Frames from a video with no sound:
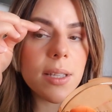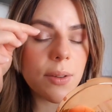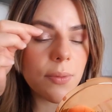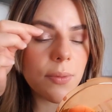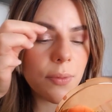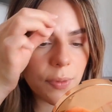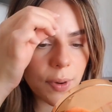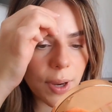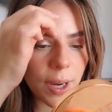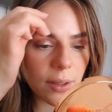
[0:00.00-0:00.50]
In
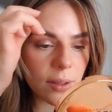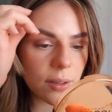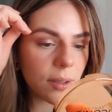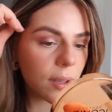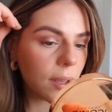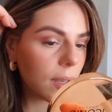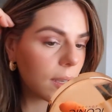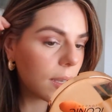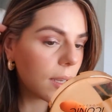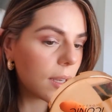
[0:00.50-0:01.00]
fact,
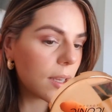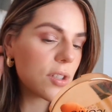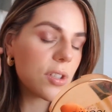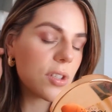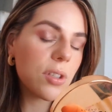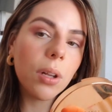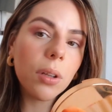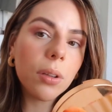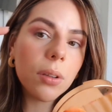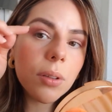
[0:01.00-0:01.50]
it's
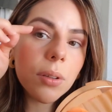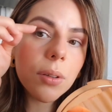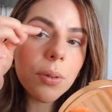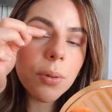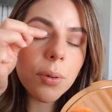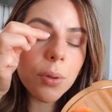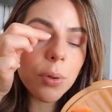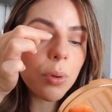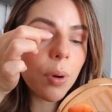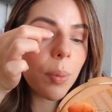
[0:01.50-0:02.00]
not
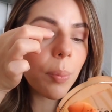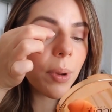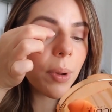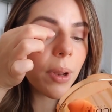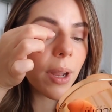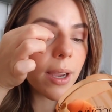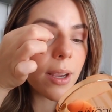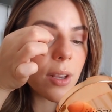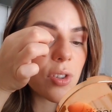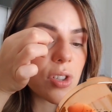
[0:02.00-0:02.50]
going to
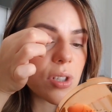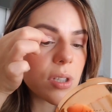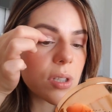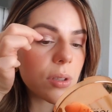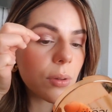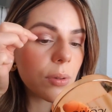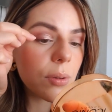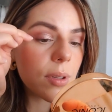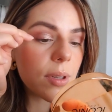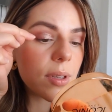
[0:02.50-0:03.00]
apply just
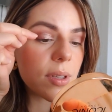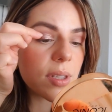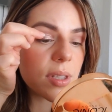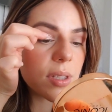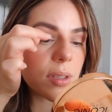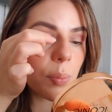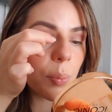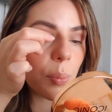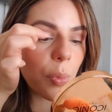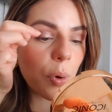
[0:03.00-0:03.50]
on this
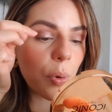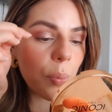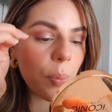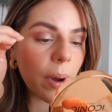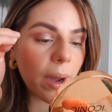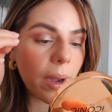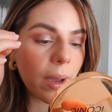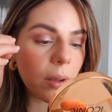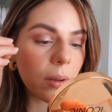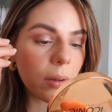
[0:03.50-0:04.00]

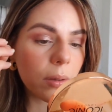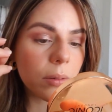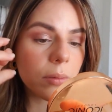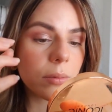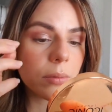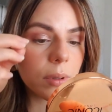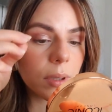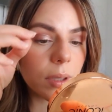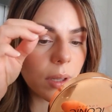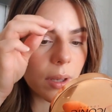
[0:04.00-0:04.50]
mobile
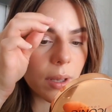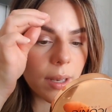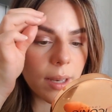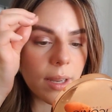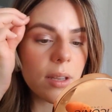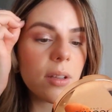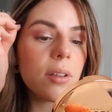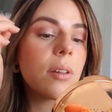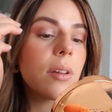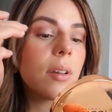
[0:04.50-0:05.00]

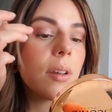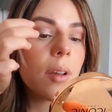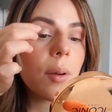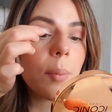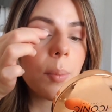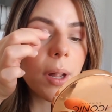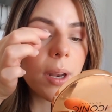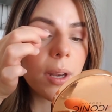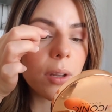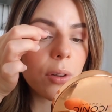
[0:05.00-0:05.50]
lid,
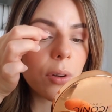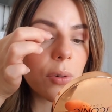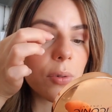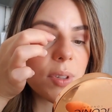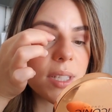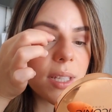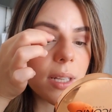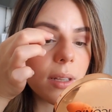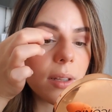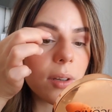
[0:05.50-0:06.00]
but it goes
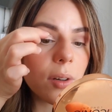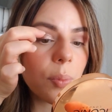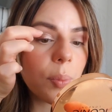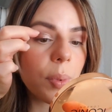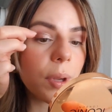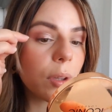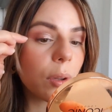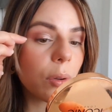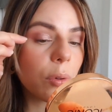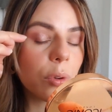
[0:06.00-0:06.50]
a little
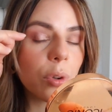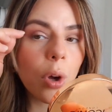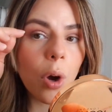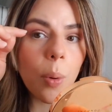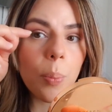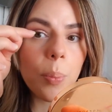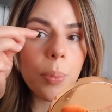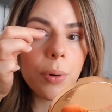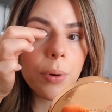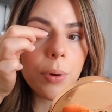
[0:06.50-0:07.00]
bit on
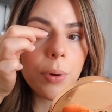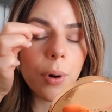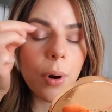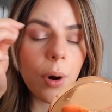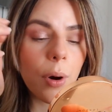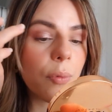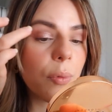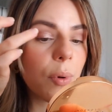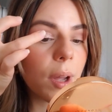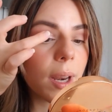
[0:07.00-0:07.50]
top
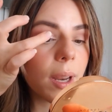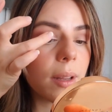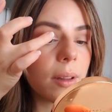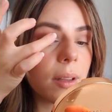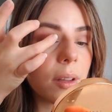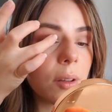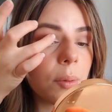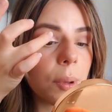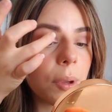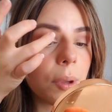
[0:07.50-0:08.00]
of what I
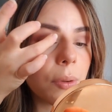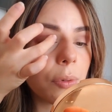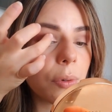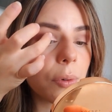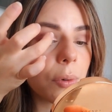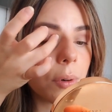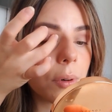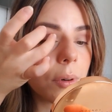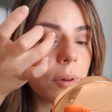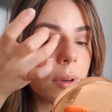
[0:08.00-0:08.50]
did
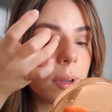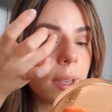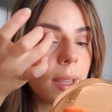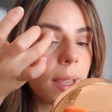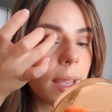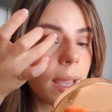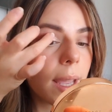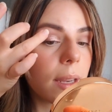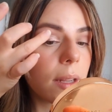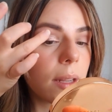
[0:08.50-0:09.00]
before,
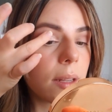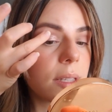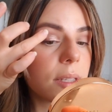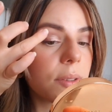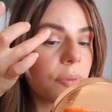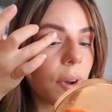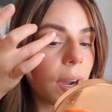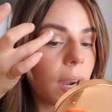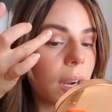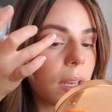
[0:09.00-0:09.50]
and it's
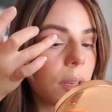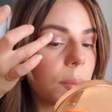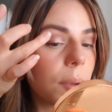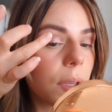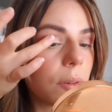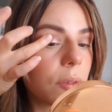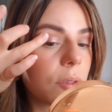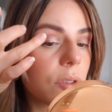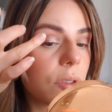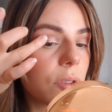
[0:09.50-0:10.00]
fine
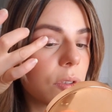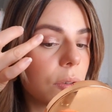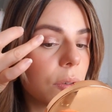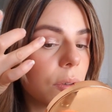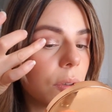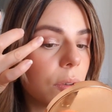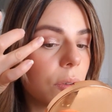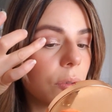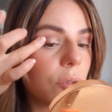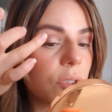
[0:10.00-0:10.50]
because it's
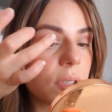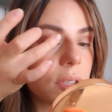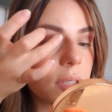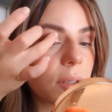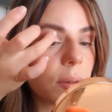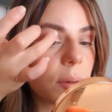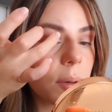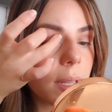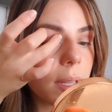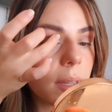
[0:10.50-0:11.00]
going to just
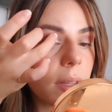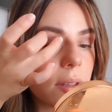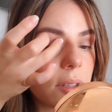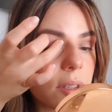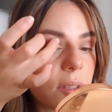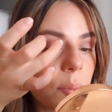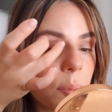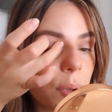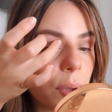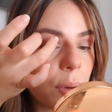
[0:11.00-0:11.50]
create this
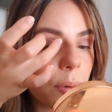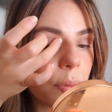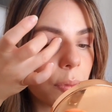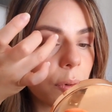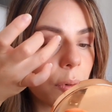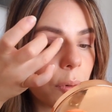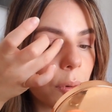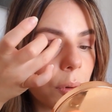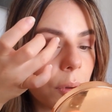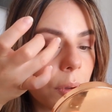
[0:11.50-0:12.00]

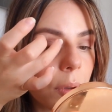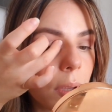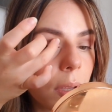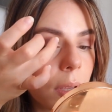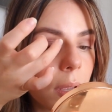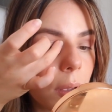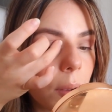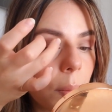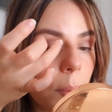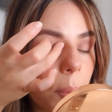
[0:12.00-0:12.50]
beautiful
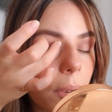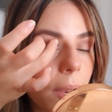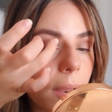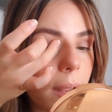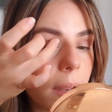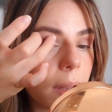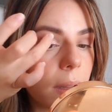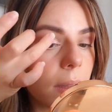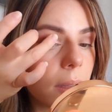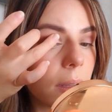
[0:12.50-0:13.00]

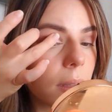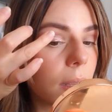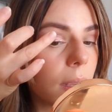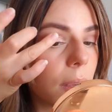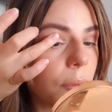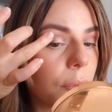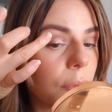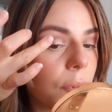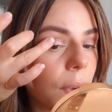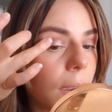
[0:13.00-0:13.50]
blended
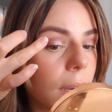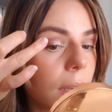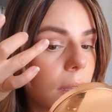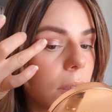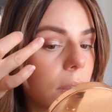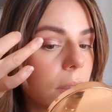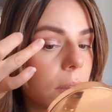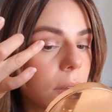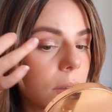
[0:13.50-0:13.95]
effect.